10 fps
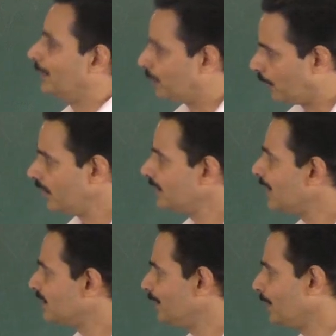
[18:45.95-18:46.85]
Both
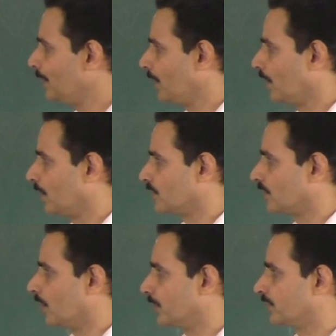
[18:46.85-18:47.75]
are simple
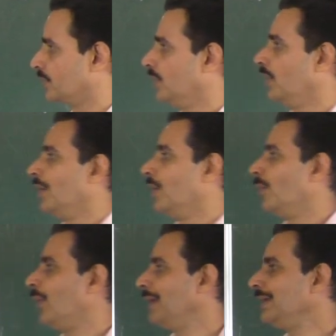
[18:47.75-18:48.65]
microscopes.
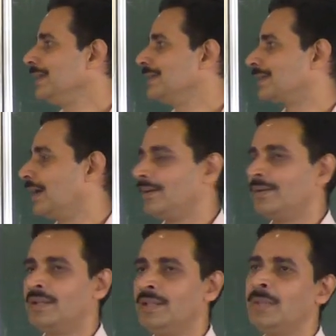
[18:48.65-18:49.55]
One is
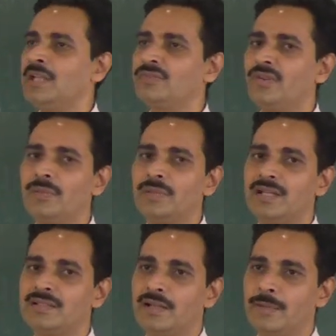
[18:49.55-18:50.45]
image formed
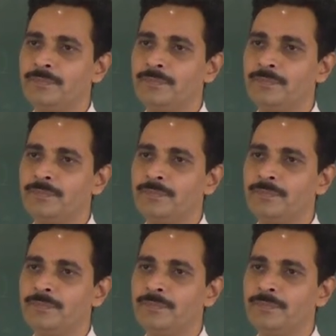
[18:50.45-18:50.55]
at